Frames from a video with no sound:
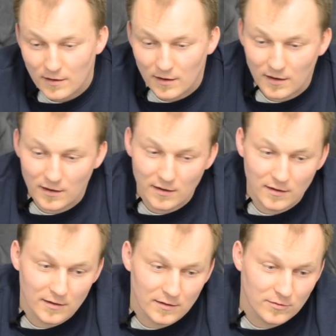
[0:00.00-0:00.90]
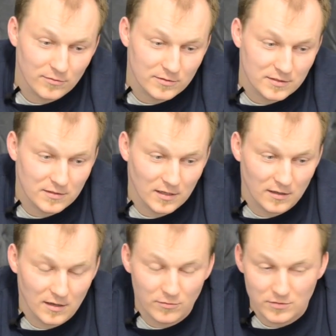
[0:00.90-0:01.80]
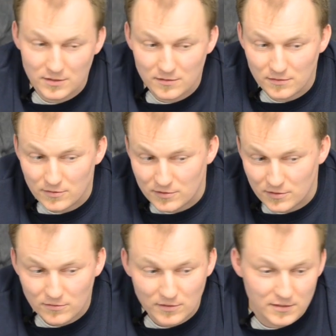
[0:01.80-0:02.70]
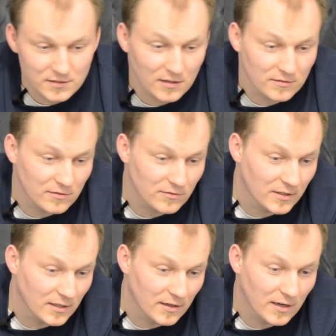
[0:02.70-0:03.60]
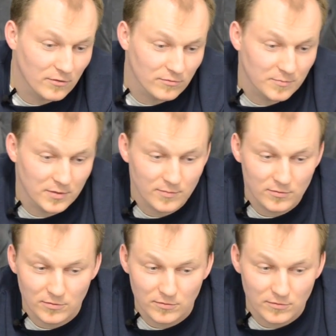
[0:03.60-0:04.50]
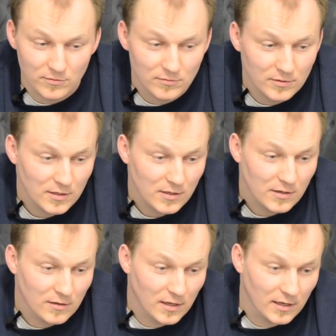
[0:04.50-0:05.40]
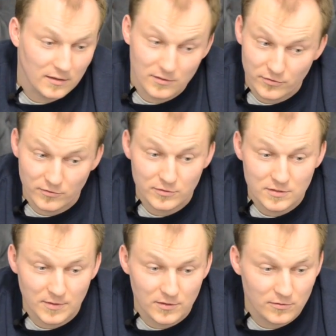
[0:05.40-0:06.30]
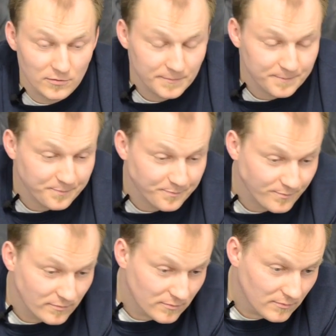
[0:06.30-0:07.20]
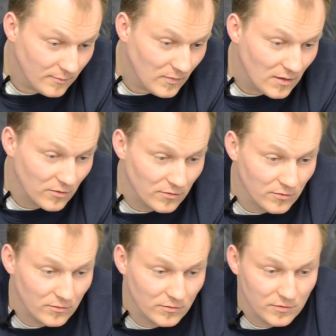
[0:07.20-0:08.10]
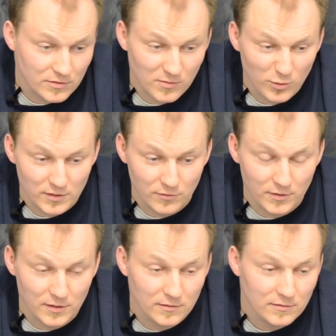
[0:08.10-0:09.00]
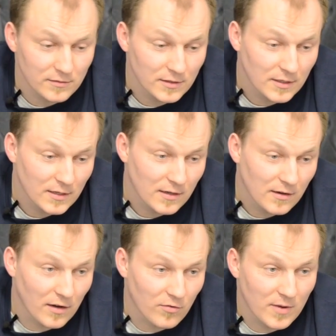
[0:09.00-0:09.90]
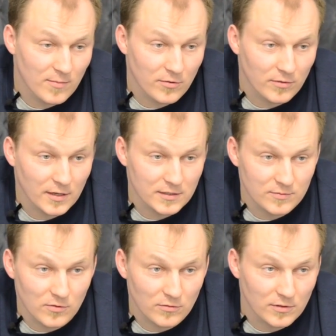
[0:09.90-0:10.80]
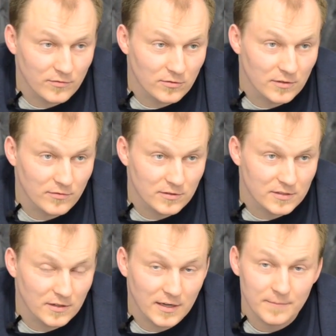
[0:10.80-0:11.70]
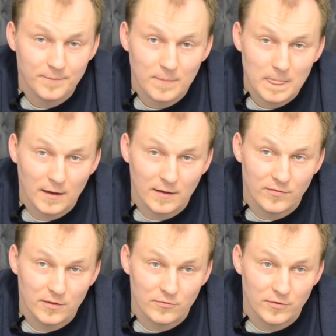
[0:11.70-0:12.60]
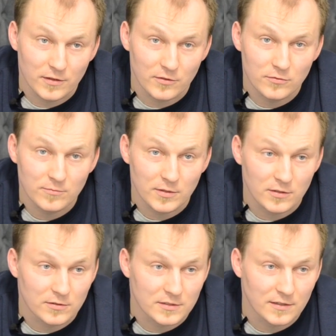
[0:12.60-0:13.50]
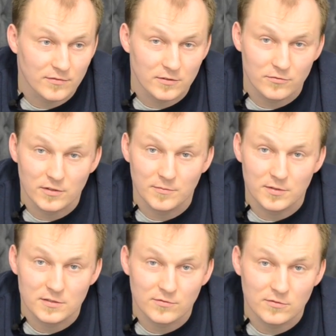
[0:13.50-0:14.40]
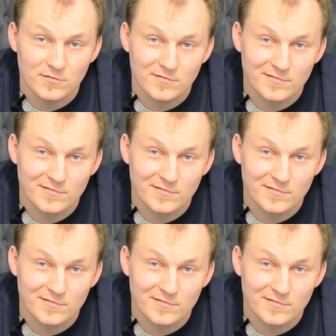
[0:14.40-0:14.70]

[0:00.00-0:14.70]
I uh, was like I was 18 years old. I started to hang out with people who like introduced me to to, to, to, to smoking weed. I remember when I smoked it for the first time, I felt really good because I felt really peaceful.